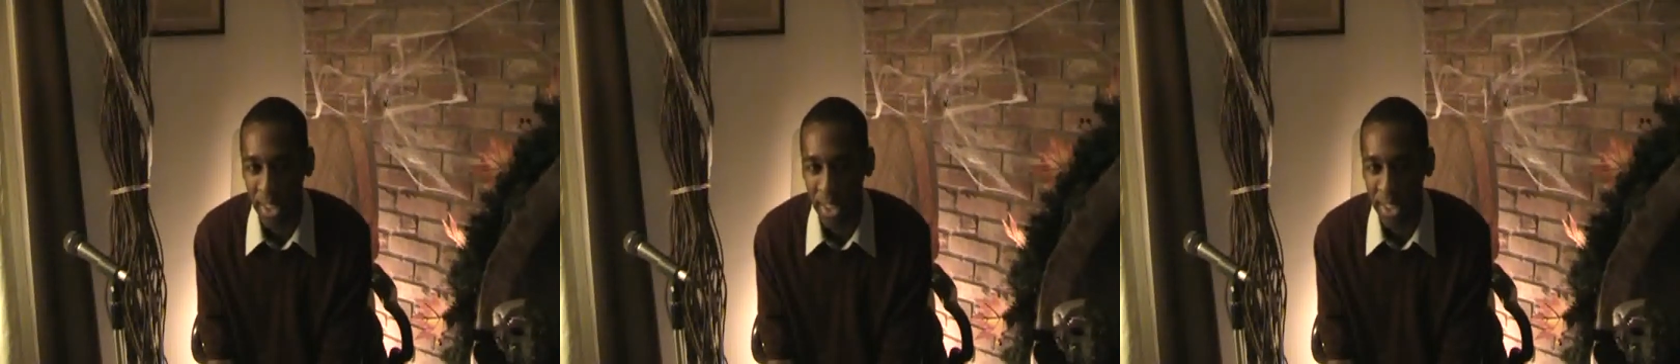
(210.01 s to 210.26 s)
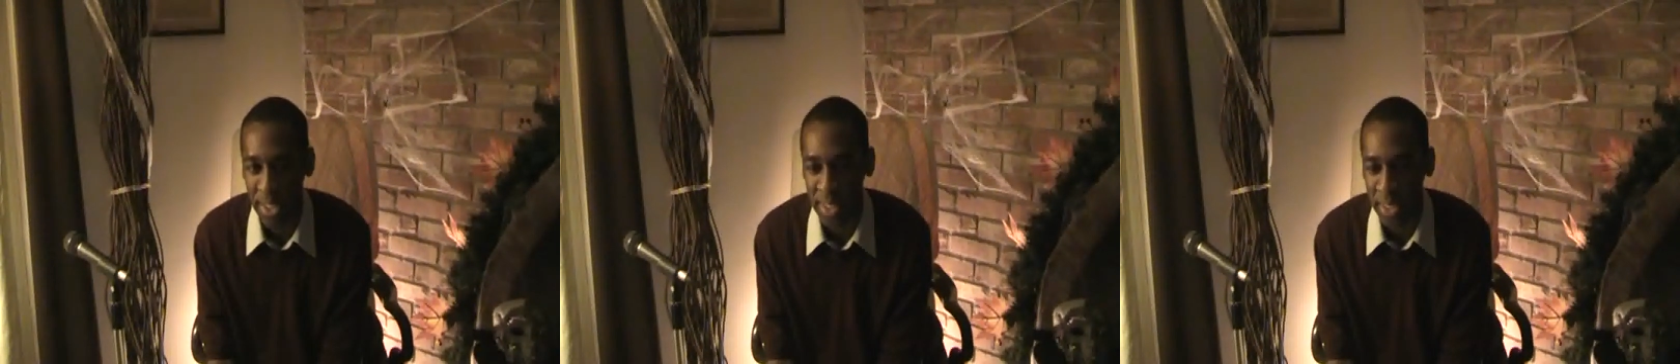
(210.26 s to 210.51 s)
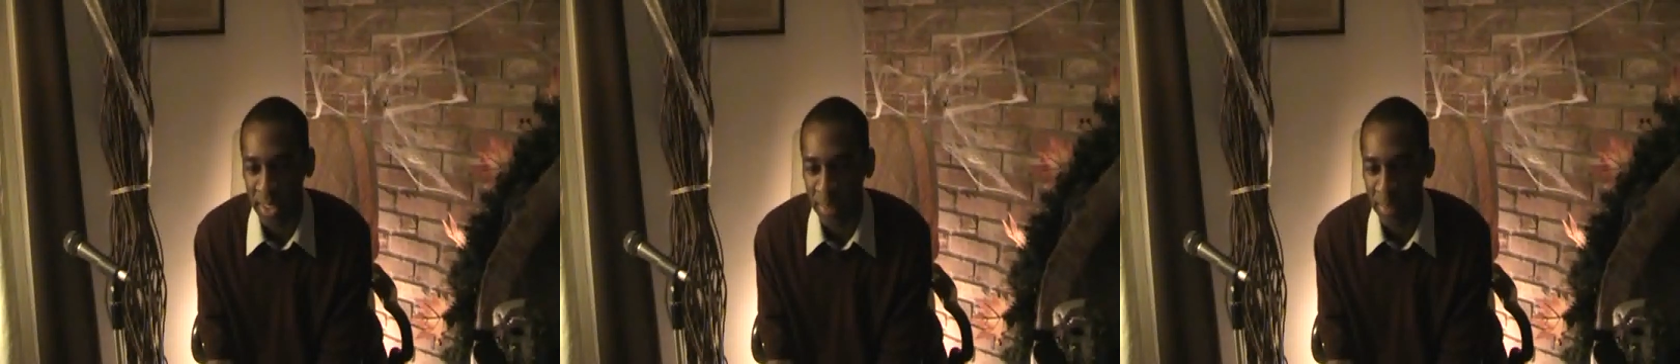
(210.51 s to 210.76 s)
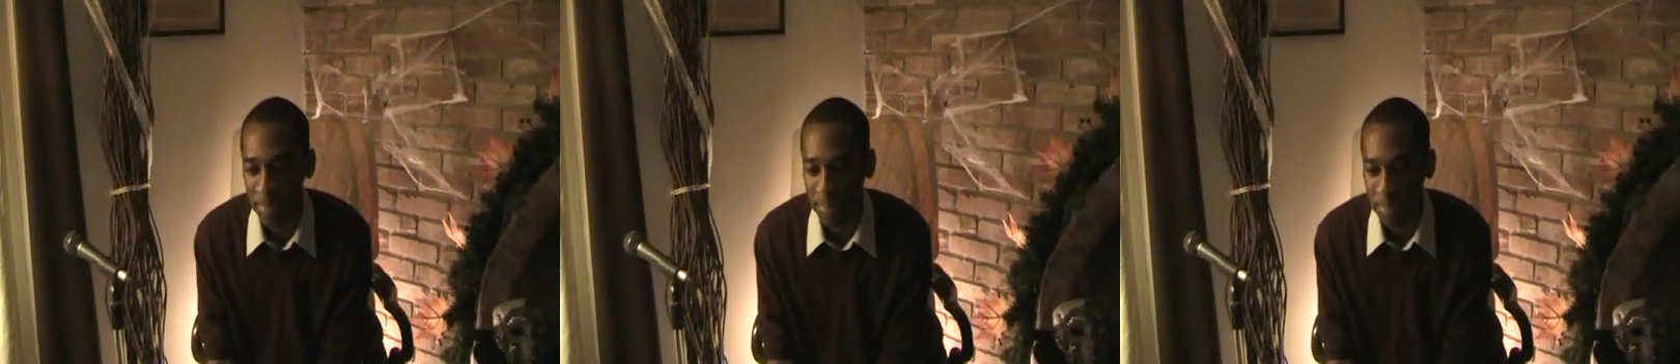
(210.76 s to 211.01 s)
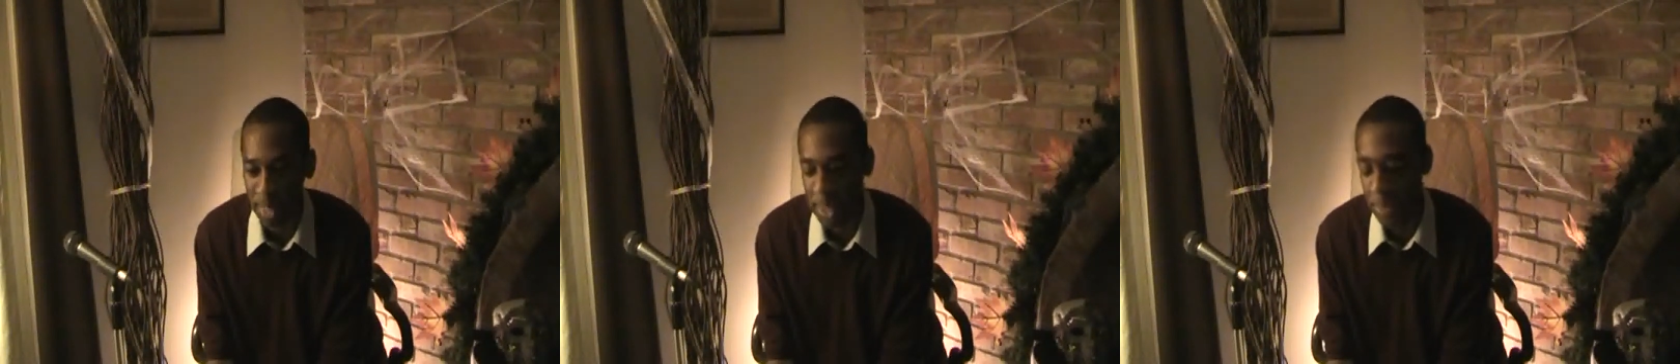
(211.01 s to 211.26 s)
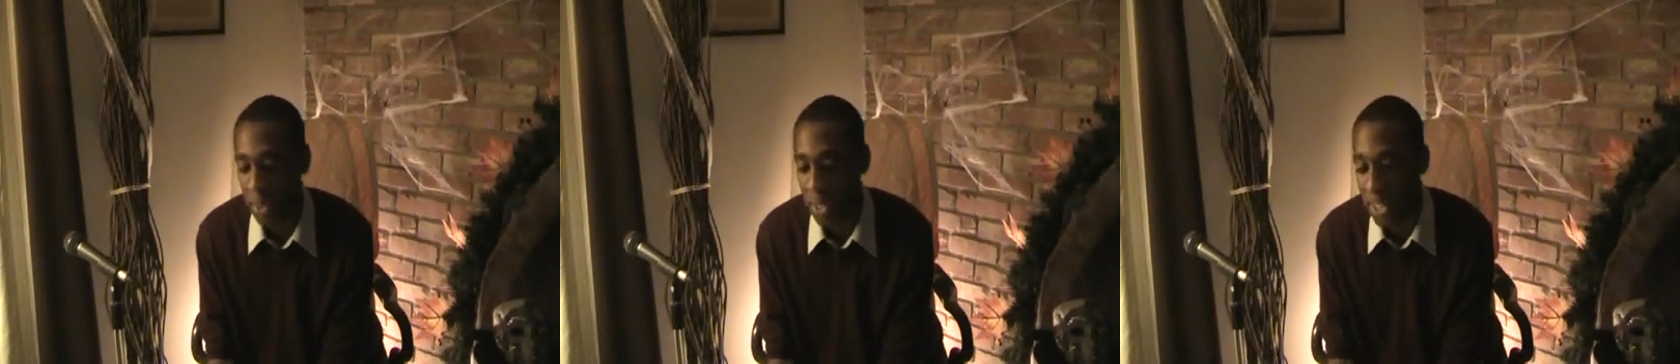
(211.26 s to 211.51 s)
it's
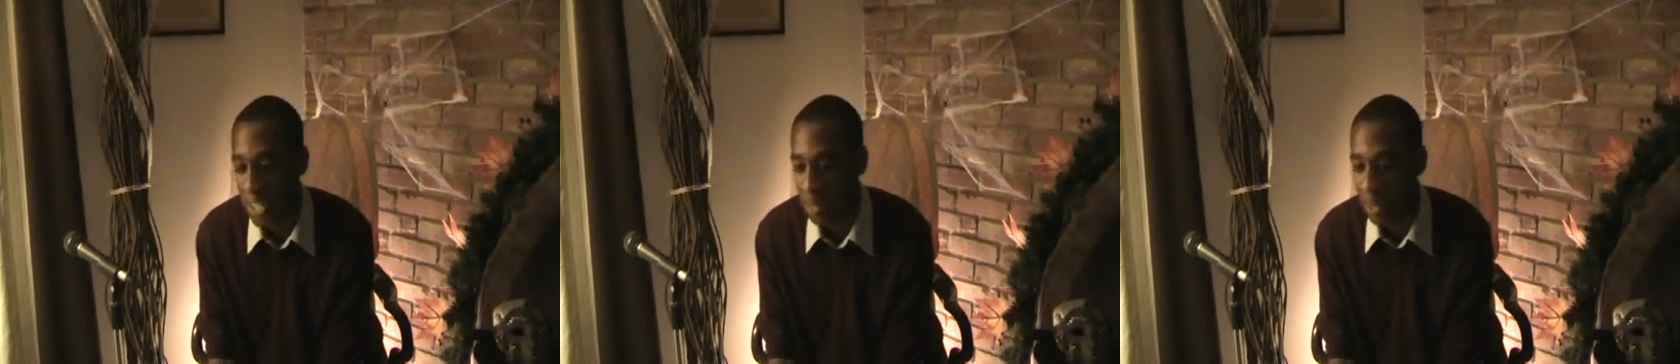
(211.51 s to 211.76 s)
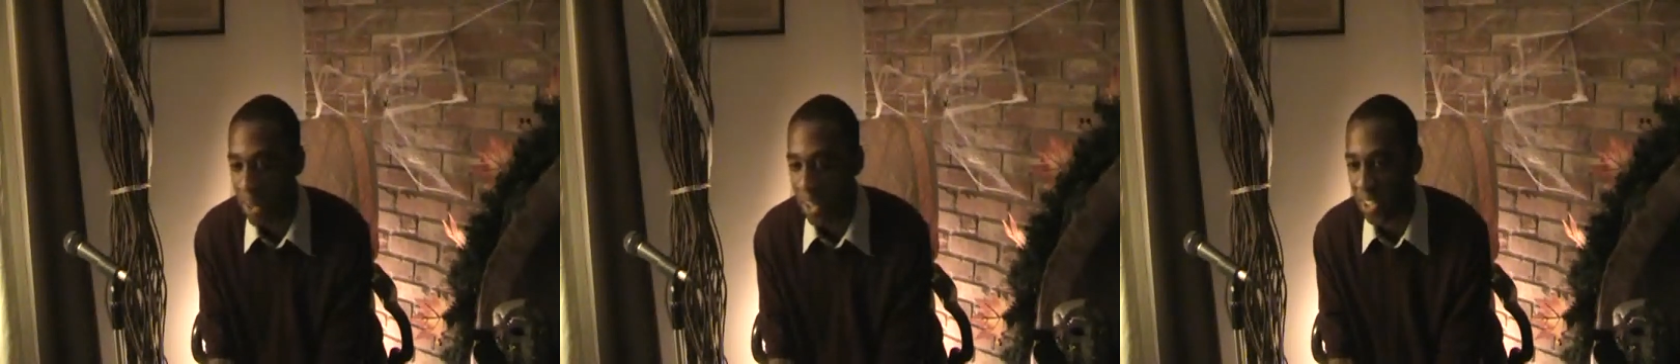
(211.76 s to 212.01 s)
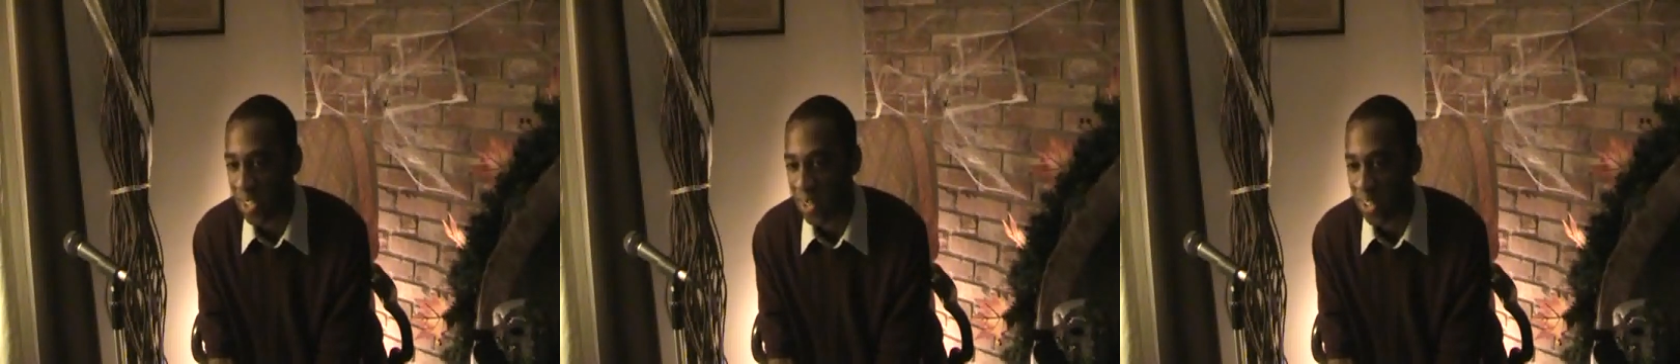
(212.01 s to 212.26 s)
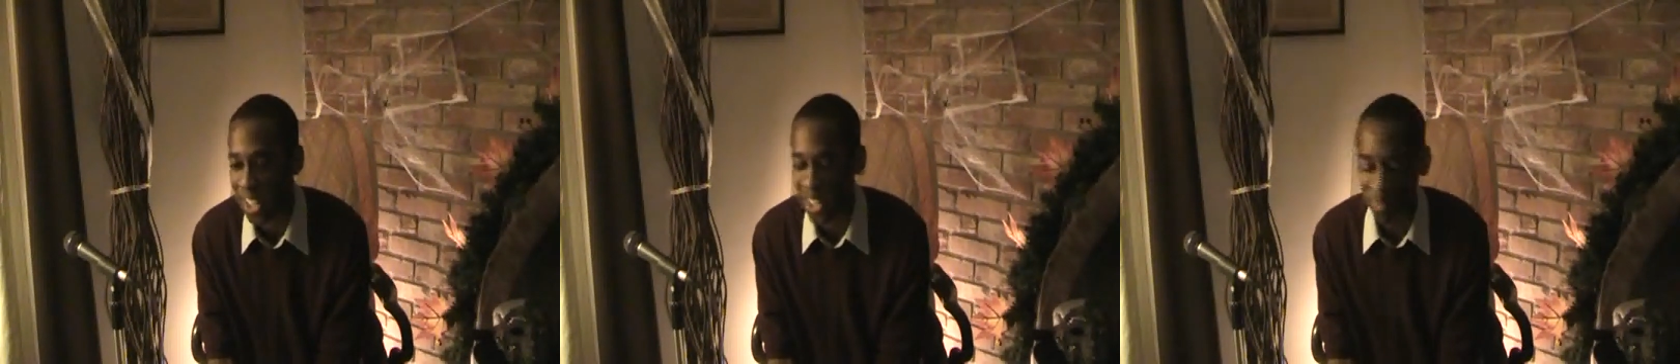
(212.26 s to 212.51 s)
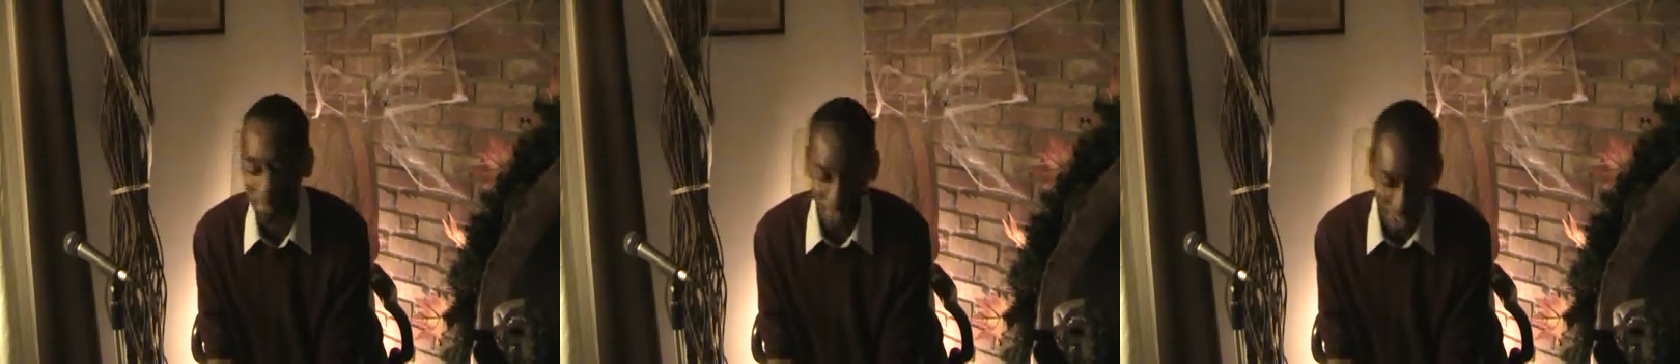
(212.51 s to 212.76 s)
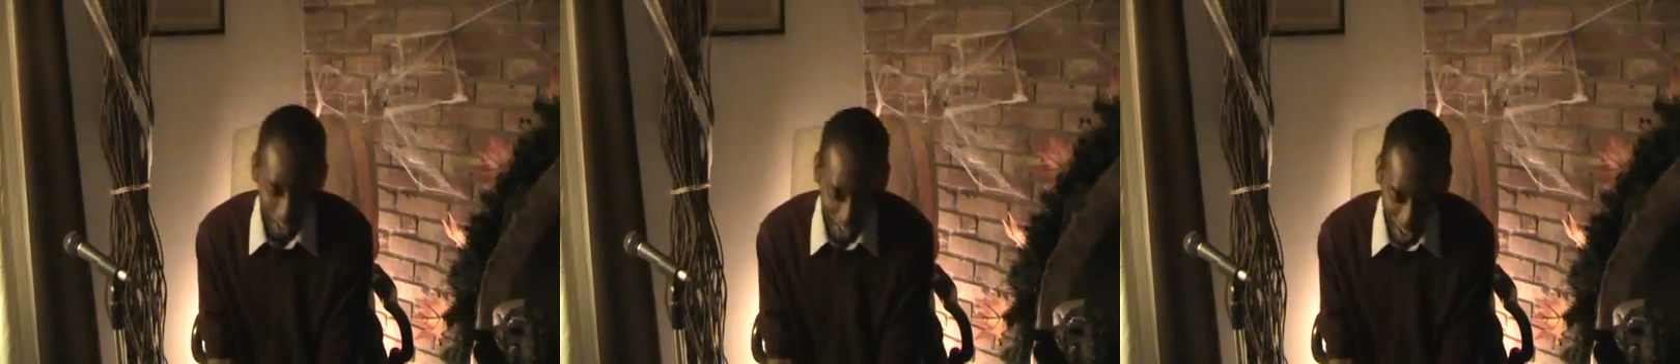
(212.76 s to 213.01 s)
pulling us apart, right?
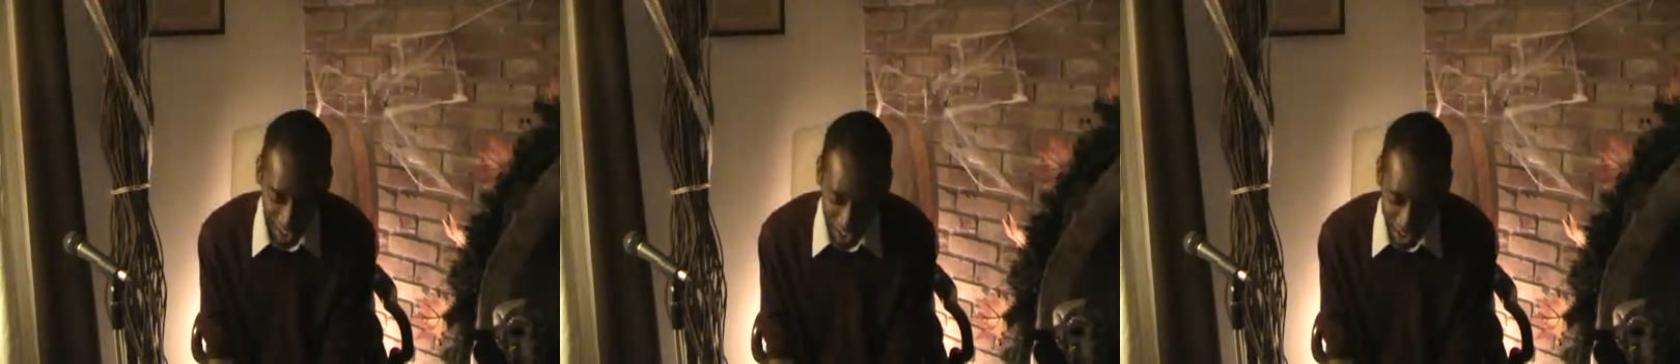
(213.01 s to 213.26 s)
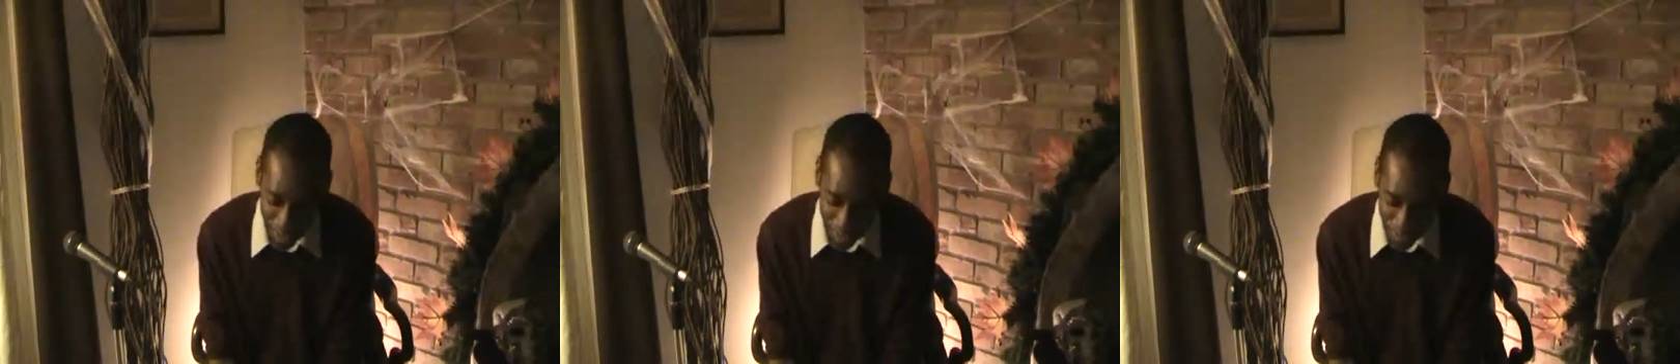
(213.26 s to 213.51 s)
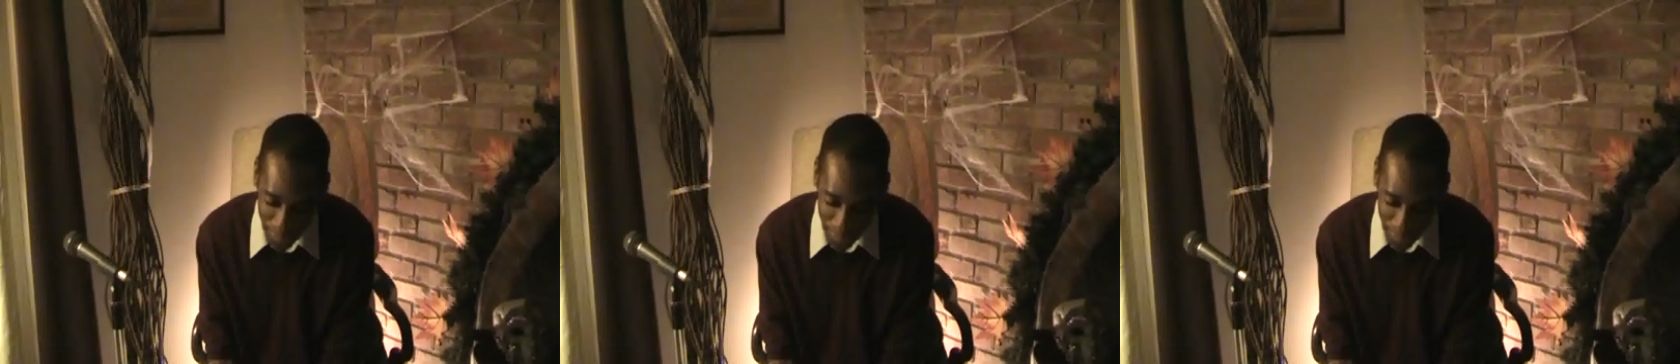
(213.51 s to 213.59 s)
And